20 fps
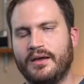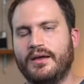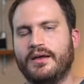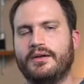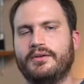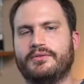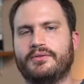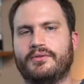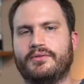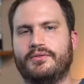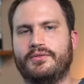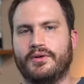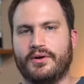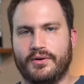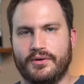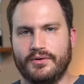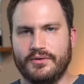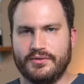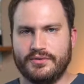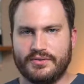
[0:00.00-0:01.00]
So
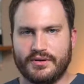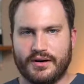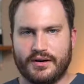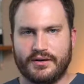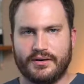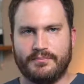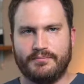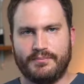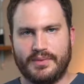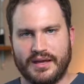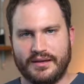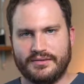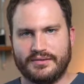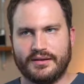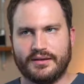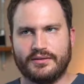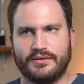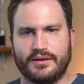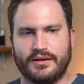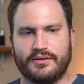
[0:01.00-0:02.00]
those are
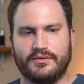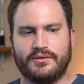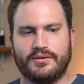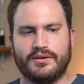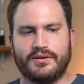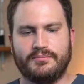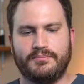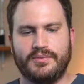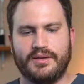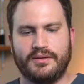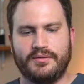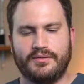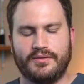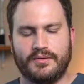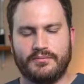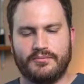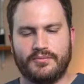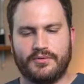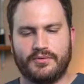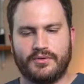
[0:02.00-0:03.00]
basically going to be the
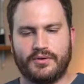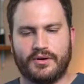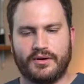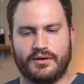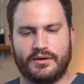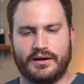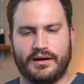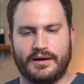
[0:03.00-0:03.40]
more